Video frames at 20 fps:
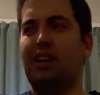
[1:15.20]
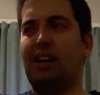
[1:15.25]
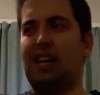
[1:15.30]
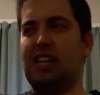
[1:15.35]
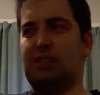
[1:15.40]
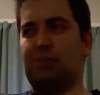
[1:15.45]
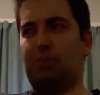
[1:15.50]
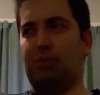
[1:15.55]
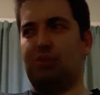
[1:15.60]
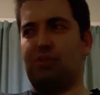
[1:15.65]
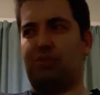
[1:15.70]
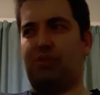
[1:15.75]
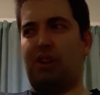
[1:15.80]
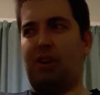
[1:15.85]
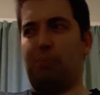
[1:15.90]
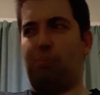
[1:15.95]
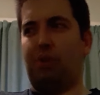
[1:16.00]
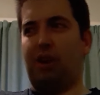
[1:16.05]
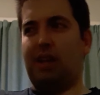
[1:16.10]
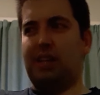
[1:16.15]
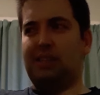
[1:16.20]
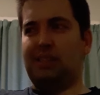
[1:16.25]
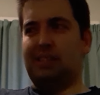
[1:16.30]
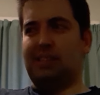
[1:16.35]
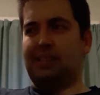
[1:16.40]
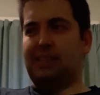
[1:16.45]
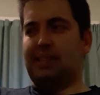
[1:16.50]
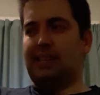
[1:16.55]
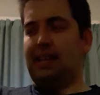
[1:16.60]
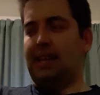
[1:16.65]
I suppose, great
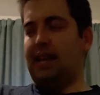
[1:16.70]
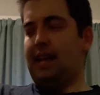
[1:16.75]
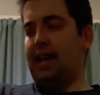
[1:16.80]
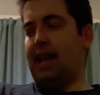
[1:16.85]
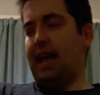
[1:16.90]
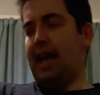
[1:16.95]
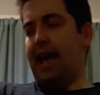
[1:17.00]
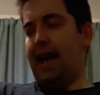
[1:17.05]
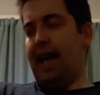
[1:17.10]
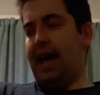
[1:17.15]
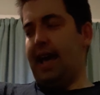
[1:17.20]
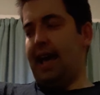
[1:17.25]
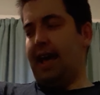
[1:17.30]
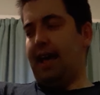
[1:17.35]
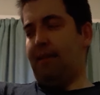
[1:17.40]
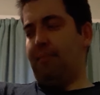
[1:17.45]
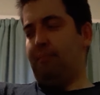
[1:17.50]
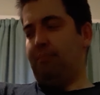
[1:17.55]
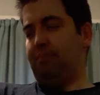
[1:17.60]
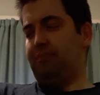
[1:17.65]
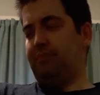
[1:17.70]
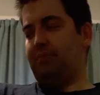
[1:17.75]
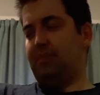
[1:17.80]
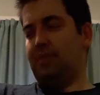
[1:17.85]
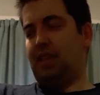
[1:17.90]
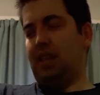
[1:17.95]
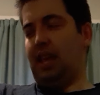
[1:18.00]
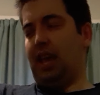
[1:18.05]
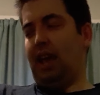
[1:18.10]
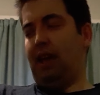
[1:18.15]
prices. Um,
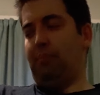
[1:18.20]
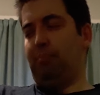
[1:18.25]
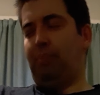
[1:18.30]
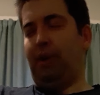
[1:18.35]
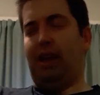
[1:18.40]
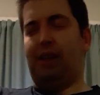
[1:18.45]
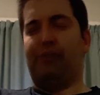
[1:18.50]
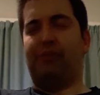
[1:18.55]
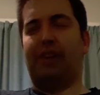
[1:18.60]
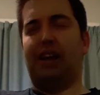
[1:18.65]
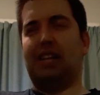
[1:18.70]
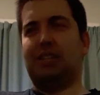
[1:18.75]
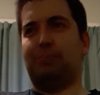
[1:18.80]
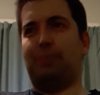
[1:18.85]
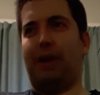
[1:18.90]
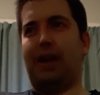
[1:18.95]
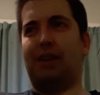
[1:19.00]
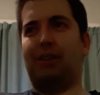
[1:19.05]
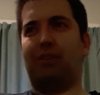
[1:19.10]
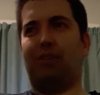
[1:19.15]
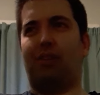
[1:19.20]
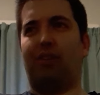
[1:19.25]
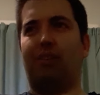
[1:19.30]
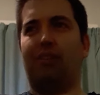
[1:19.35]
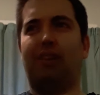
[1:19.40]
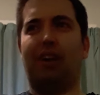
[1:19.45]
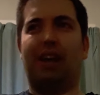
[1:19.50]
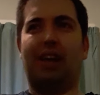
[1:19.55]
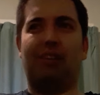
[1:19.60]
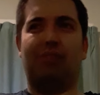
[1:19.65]
yeah, Belfast Banter.
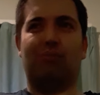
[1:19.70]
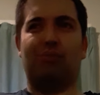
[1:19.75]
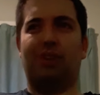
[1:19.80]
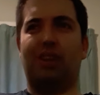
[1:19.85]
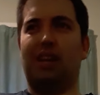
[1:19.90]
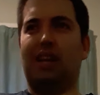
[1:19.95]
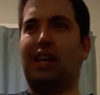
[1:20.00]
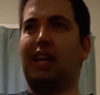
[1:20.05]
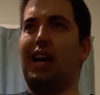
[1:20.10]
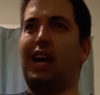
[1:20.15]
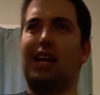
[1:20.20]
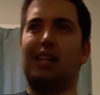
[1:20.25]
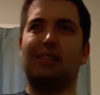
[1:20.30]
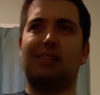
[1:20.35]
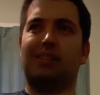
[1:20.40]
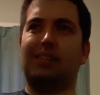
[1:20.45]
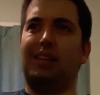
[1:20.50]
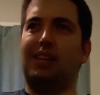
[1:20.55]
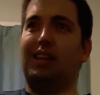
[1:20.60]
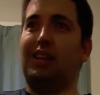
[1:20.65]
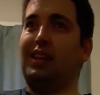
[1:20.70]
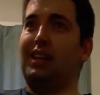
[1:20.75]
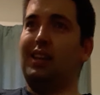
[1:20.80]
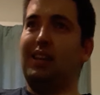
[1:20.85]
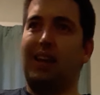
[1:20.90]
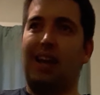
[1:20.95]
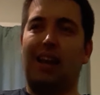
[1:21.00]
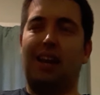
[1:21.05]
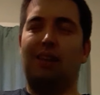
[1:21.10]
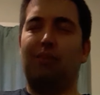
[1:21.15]
I really can't see
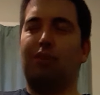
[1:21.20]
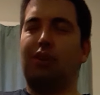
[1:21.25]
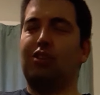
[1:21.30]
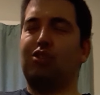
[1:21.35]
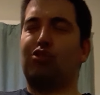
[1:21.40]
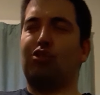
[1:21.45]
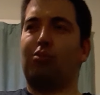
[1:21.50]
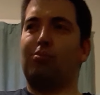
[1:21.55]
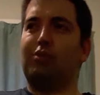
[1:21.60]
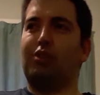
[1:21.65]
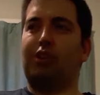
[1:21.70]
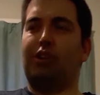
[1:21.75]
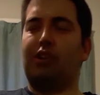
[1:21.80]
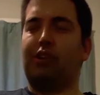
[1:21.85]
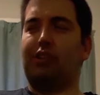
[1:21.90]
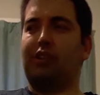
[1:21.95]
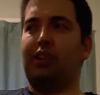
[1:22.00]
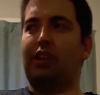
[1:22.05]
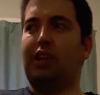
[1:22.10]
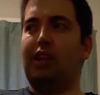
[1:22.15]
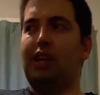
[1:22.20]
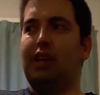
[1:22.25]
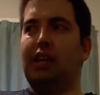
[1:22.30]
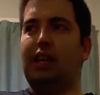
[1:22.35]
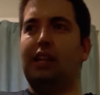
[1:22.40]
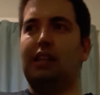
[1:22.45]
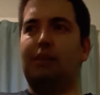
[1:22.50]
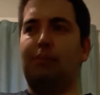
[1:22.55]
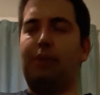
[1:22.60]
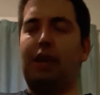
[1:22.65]
anyone troubling it.
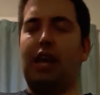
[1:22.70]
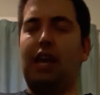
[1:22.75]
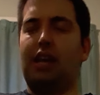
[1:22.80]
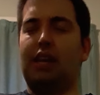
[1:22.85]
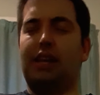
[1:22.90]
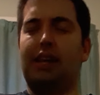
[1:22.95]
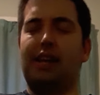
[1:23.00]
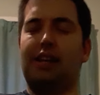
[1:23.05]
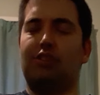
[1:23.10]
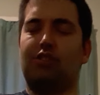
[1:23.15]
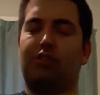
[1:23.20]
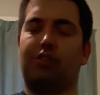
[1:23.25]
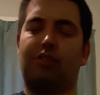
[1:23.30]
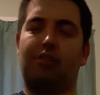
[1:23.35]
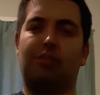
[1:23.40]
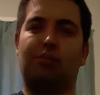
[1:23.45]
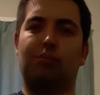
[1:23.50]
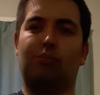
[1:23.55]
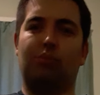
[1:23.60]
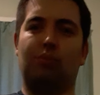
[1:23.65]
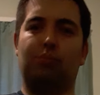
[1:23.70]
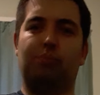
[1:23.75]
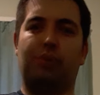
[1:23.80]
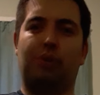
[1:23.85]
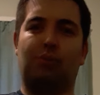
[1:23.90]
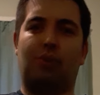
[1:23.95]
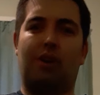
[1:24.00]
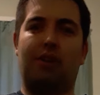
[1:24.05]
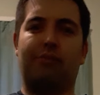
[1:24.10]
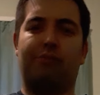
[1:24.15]
The main danger would be
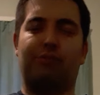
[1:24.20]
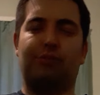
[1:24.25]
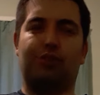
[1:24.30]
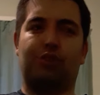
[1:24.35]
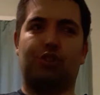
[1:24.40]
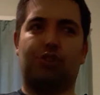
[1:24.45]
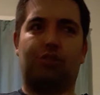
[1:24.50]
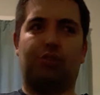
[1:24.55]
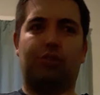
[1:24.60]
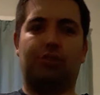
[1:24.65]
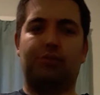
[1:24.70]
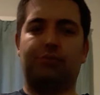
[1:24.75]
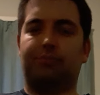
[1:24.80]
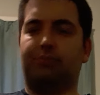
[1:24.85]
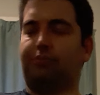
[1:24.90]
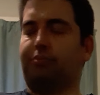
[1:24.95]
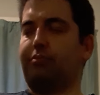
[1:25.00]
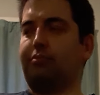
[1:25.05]
one for Joe,